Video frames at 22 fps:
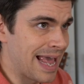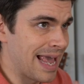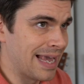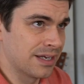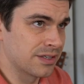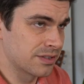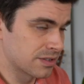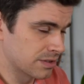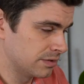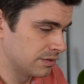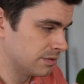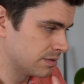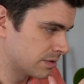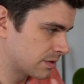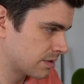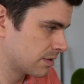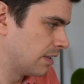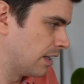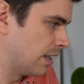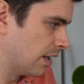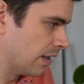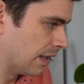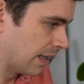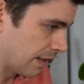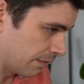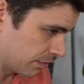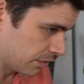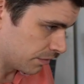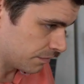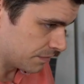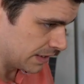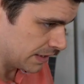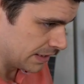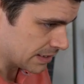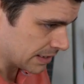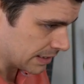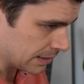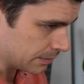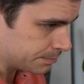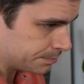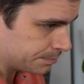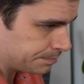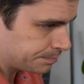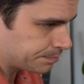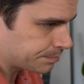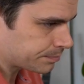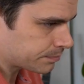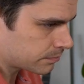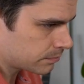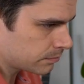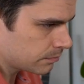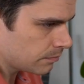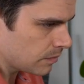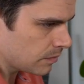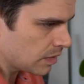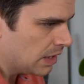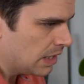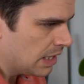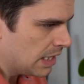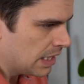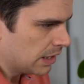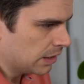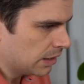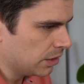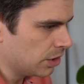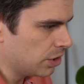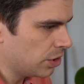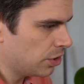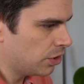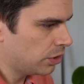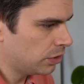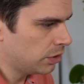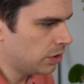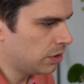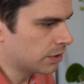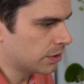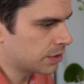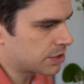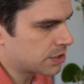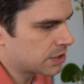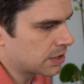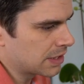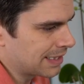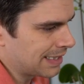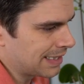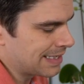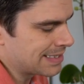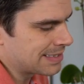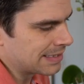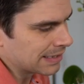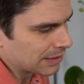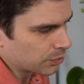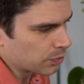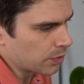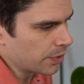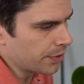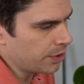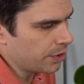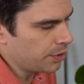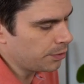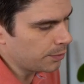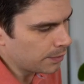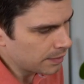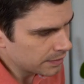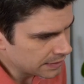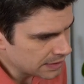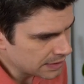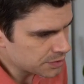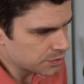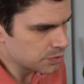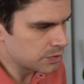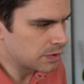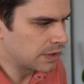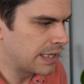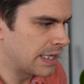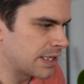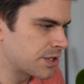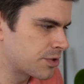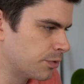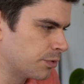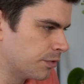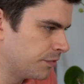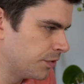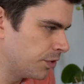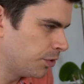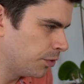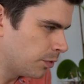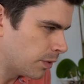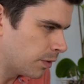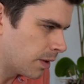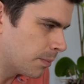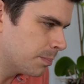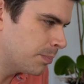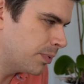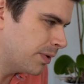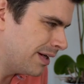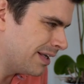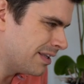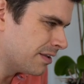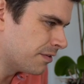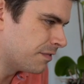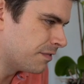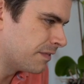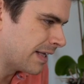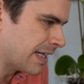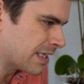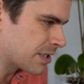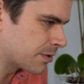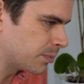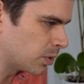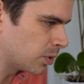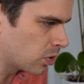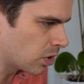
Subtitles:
excellent level of detail. Lux Classic Chrono. This was a guest review. I'm putting it in the forgettable